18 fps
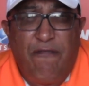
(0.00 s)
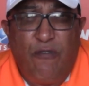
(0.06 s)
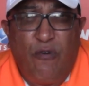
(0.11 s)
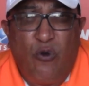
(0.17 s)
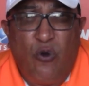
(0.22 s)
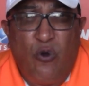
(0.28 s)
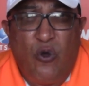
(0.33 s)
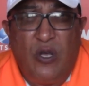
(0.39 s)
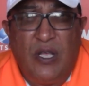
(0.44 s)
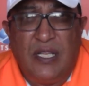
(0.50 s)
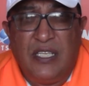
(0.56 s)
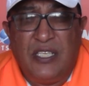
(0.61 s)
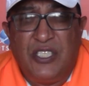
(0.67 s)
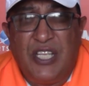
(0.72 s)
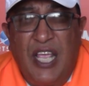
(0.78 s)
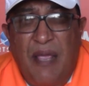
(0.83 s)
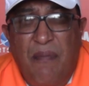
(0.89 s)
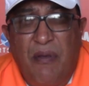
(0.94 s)
for
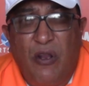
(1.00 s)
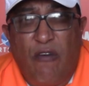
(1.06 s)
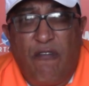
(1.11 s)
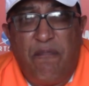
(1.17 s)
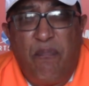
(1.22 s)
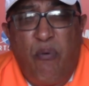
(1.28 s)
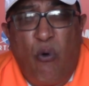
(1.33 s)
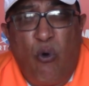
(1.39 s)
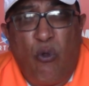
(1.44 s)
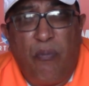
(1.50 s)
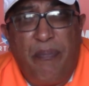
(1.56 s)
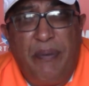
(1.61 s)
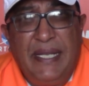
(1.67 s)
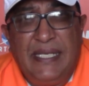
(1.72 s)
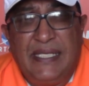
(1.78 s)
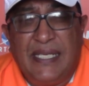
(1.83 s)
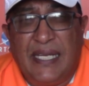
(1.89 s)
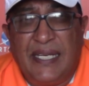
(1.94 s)
the stable of Paul
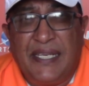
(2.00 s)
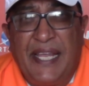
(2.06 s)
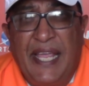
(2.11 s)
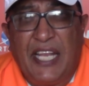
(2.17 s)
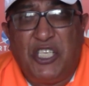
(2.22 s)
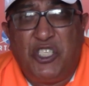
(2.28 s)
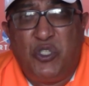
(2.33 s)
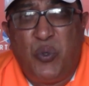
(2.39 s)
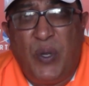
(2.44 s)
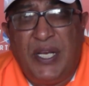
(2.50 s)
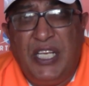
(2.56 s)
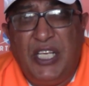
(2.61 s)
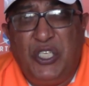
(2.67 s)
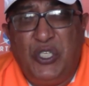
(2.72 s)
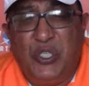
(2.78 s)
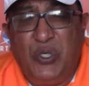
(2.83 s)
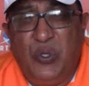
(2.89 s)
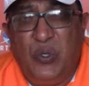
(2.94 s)
Peter, and Catch
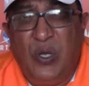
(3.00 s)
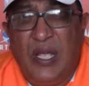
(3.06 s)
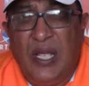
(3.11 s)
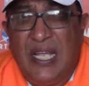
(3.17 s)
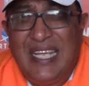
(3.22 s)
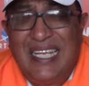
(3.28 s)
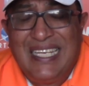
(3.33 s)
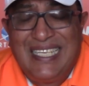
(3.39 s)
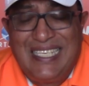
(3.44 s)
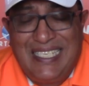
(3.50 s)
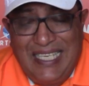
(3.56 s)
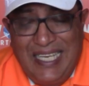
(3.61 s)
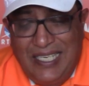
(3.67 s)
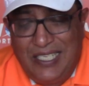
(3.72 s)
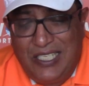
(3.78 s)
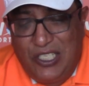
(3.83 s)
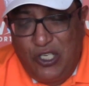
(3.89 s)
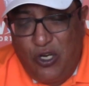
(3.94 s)
22
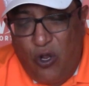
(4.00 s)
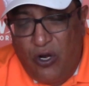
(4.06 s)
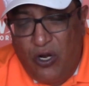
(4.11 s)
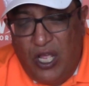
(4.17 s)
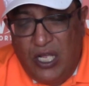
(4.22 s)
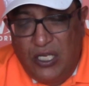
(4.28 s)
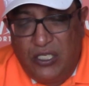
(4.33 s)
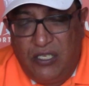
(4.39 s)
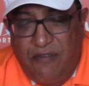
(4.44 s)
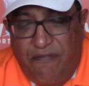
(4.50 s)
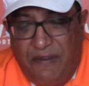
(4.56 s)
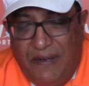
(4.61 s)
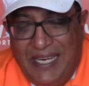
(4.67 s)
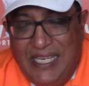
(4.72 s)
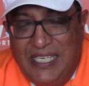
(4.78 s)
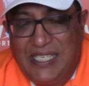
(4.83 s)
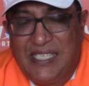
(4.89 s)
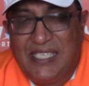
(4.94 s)
since gone out to
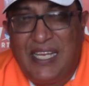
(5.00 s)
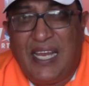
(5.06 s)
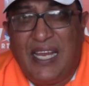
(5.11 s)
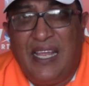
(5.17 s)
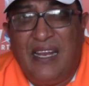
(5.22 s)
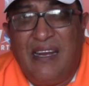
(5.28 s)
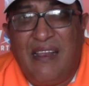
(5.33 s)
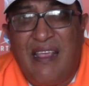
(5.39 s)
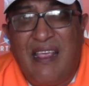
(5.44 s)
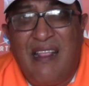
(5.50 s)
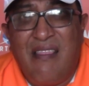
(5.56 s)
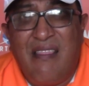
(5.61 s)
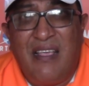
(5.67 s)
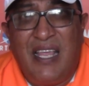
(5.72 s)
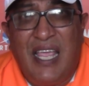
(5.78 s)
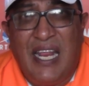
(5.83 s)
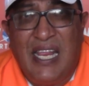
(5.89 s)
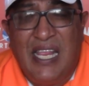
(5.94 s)
finish 2nd in
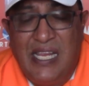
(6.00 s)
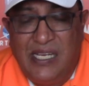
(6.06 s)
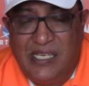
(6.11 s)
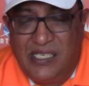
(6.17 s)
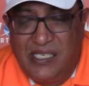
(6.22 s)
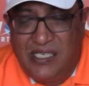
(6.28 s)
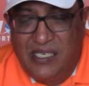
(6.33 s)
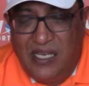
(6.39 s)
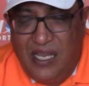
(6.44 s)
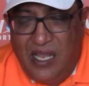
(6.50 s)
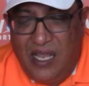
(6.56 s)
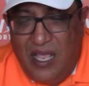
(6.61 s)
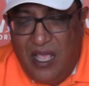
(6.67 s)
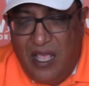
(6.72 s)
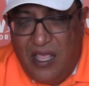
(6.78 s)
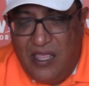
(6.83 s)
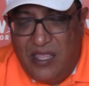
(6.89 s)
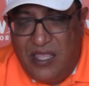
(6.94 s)
the Guineas,
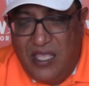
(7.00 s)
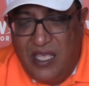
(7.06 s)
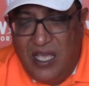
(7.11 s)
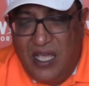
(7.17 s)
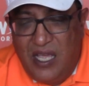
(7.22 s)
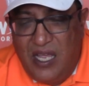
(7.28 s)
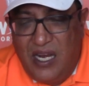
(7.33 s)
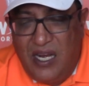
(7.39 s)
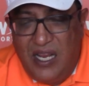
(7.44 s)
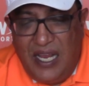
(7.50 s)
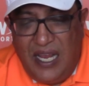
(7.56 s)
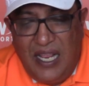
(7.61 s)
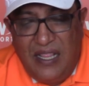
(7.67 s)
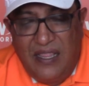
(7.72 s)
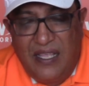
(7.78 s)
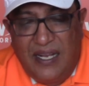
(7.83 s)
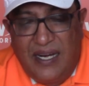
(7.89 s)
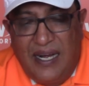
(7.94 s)
3rd
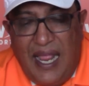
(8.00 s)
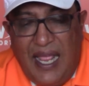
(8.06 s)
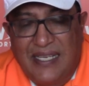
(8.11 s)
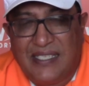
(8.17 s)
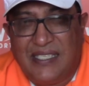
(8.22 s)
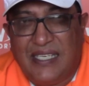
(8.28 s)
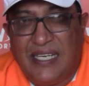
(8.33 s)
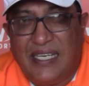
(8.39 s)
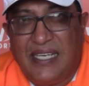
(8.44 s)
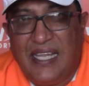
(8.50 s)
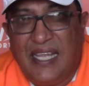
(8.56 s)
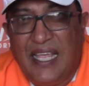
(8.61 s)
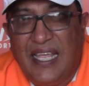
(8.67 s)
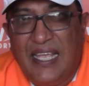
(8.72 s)
in the Classic,